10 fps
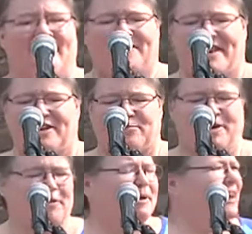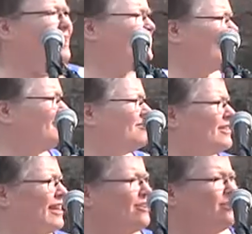Thank you, Mayor Ballard.
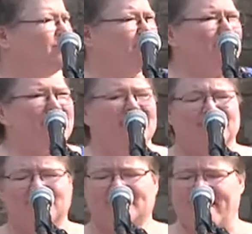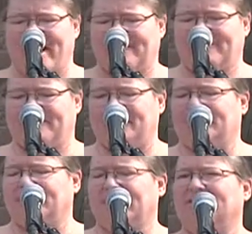Thank you to the mayor's staff, the
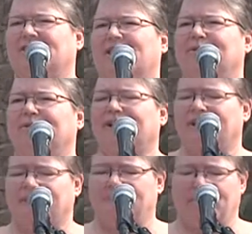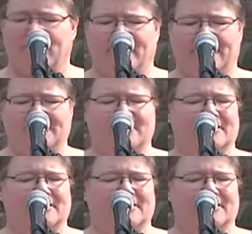city's hardworking employees, and